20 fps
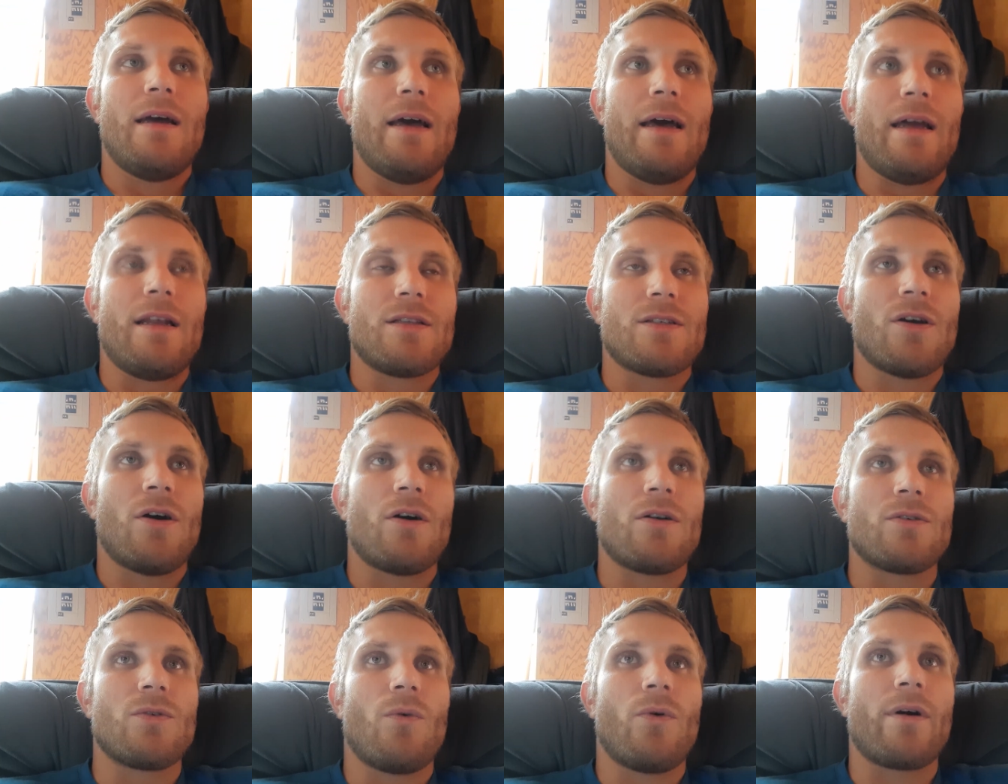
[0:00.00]
And it's
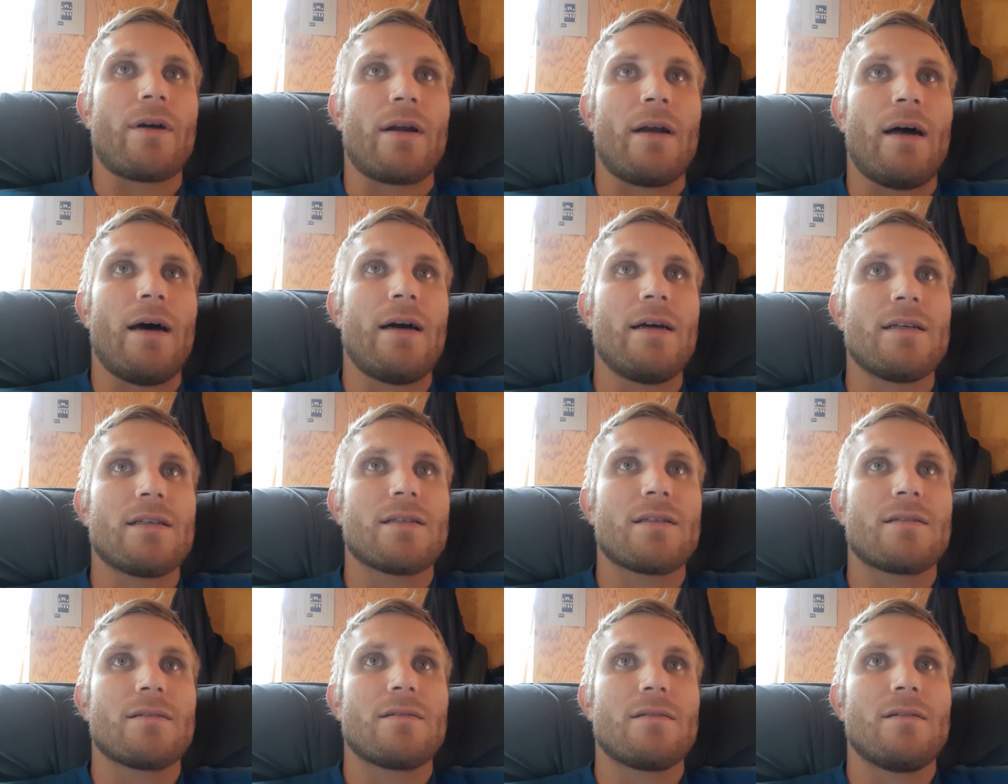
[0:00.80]
hard to
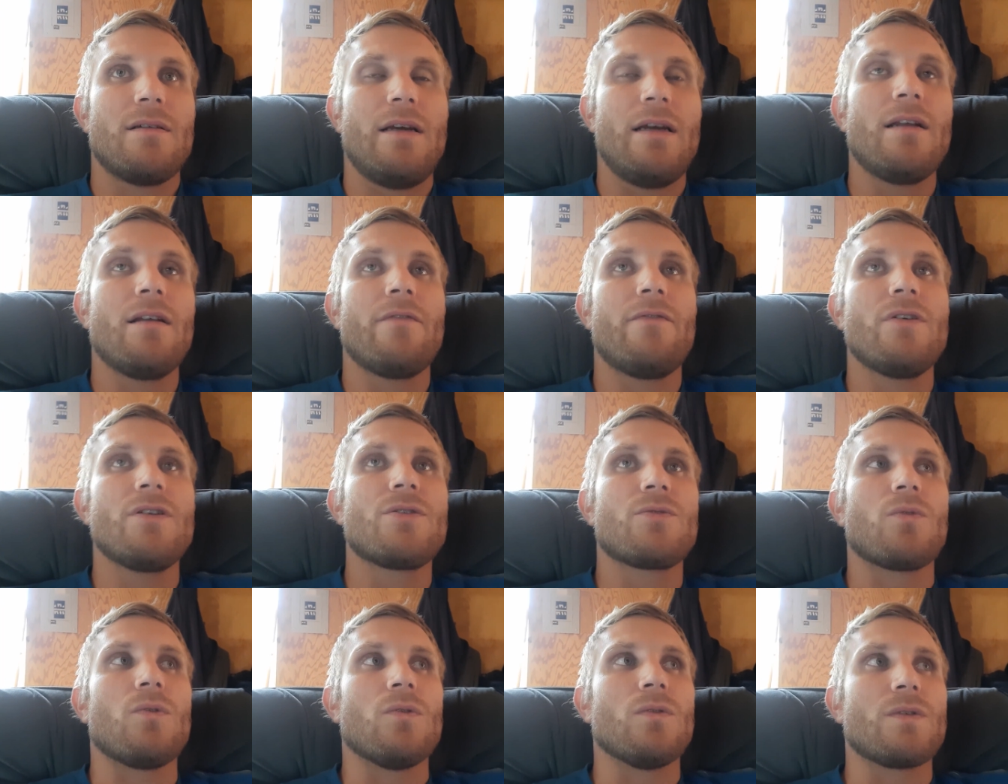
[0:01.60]
organize.
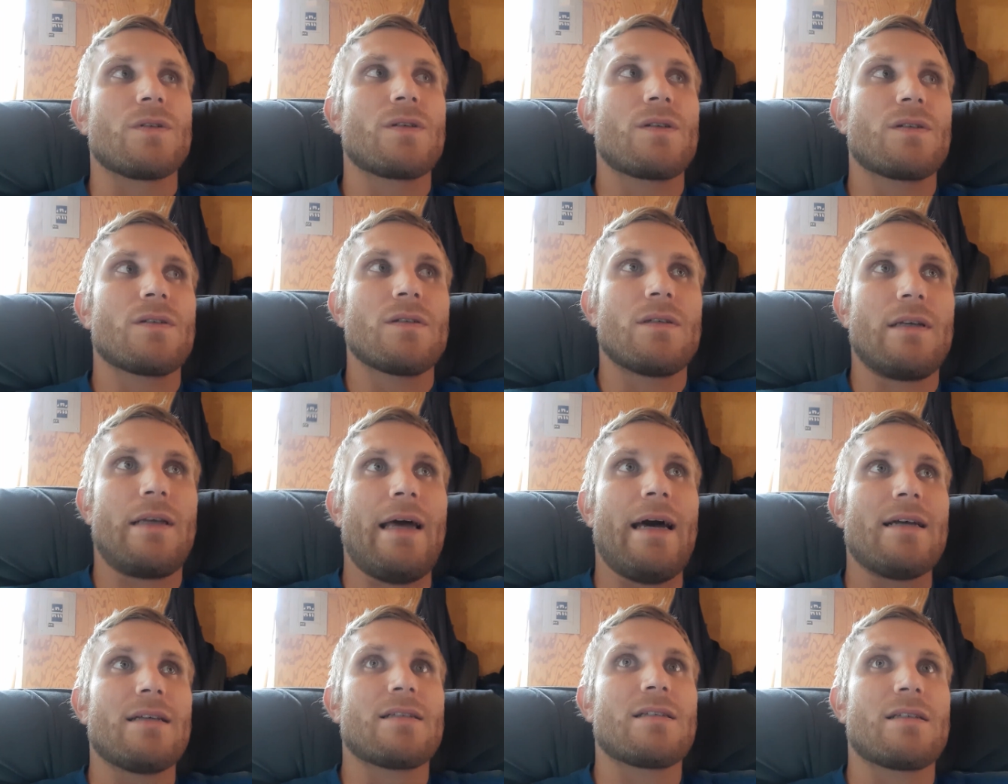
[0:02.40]
Individuals
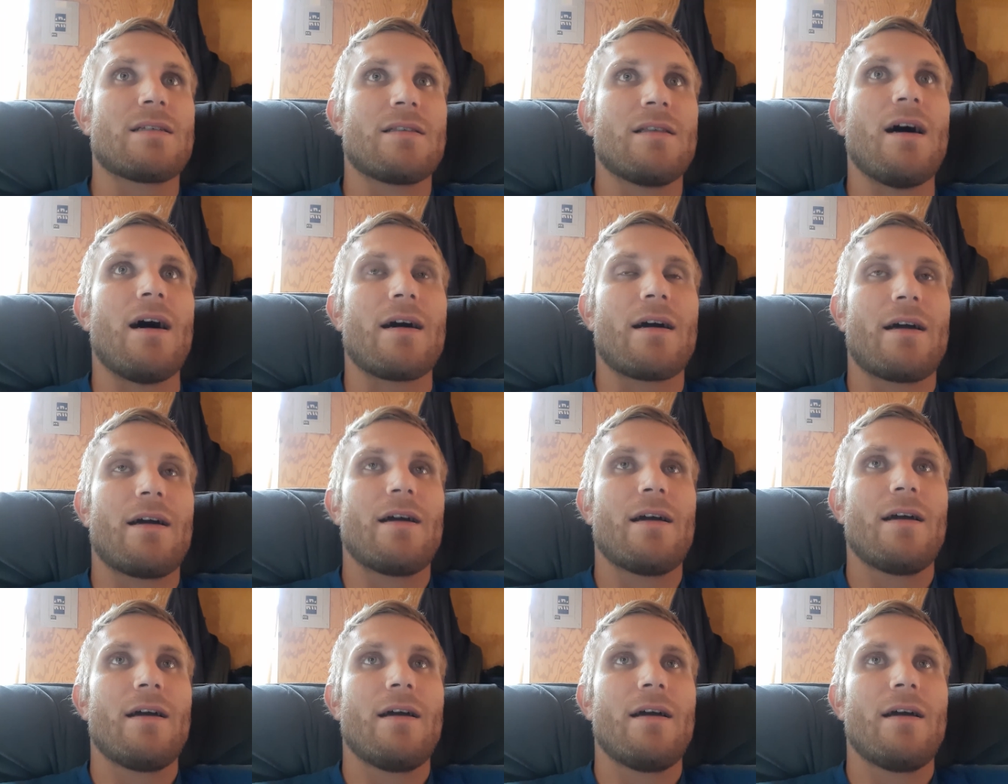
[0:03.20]
get stuck.